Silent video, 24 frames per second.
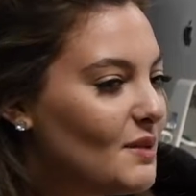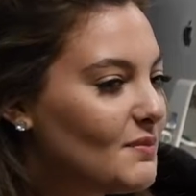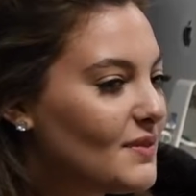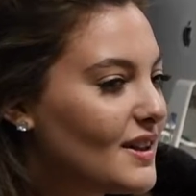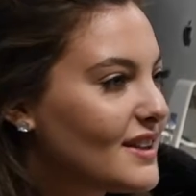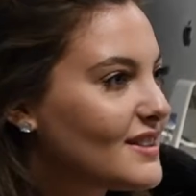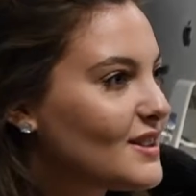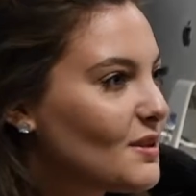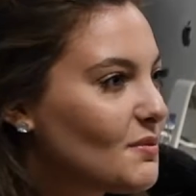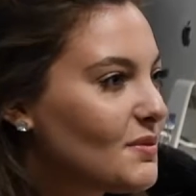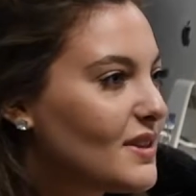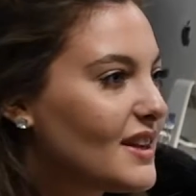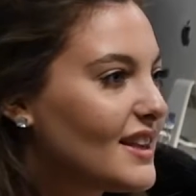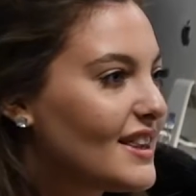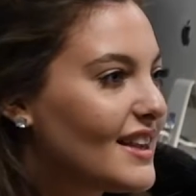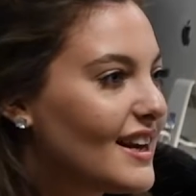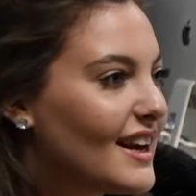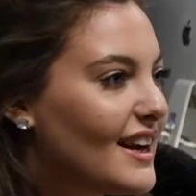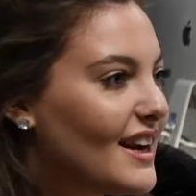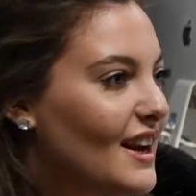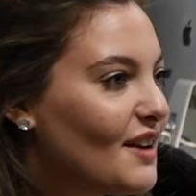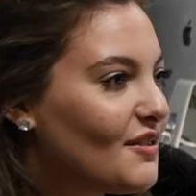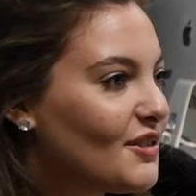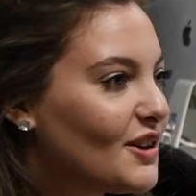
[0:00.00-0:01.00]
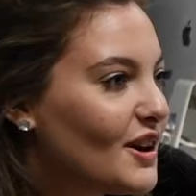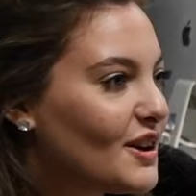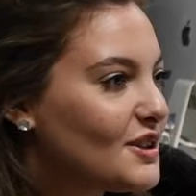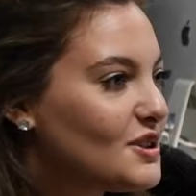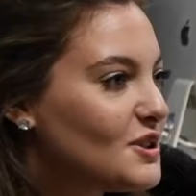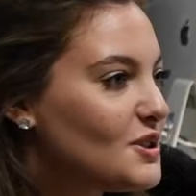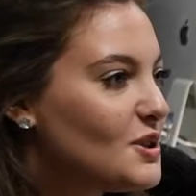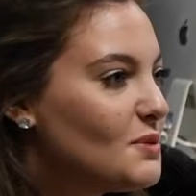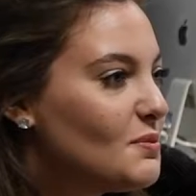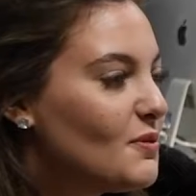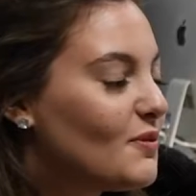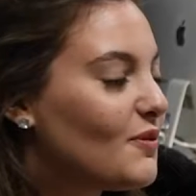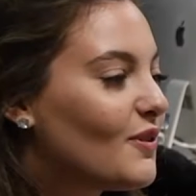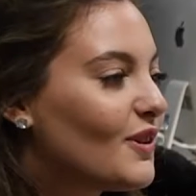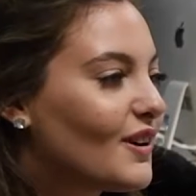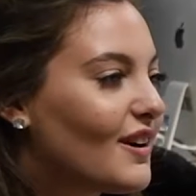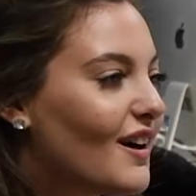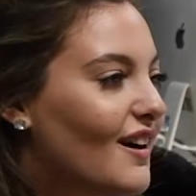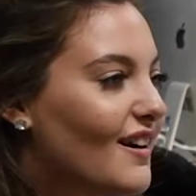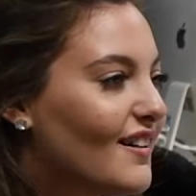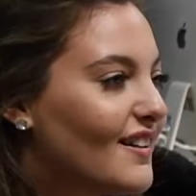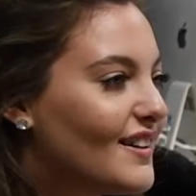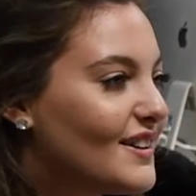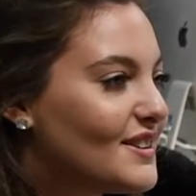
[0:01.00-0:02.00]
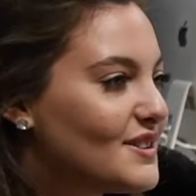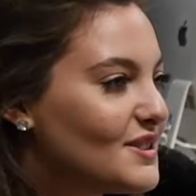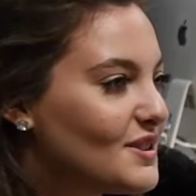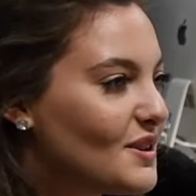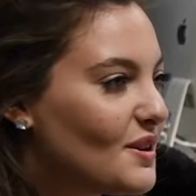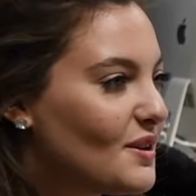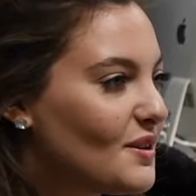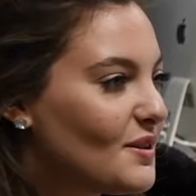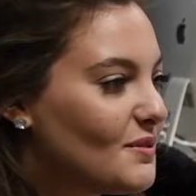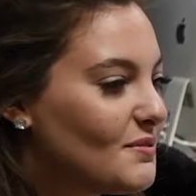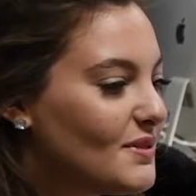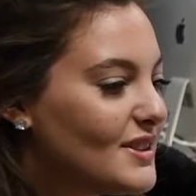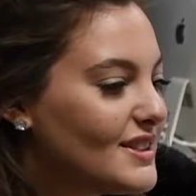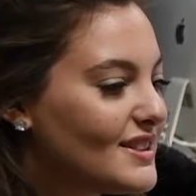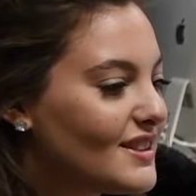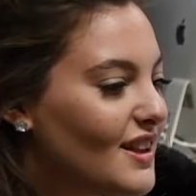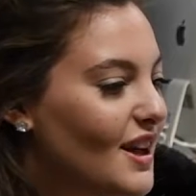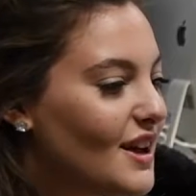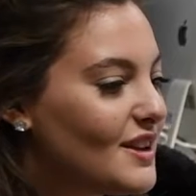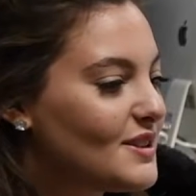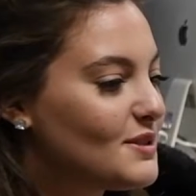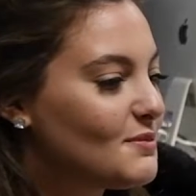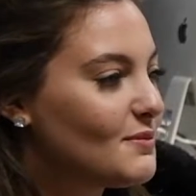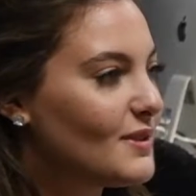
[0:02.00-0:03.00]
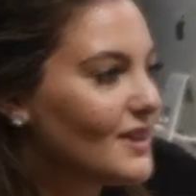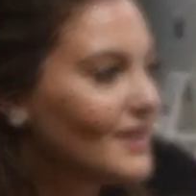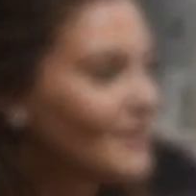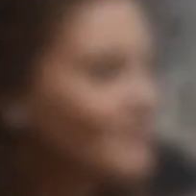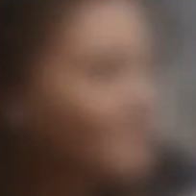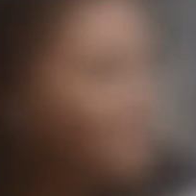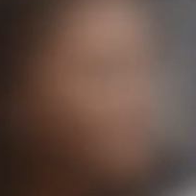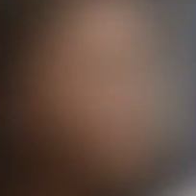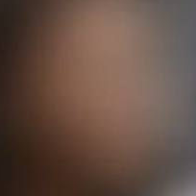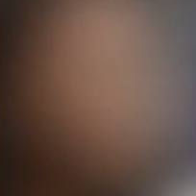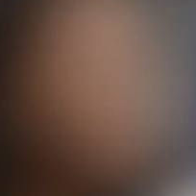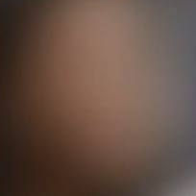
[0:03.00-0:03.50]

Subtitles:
That's something that I never got to do before college, so it means a lot to me.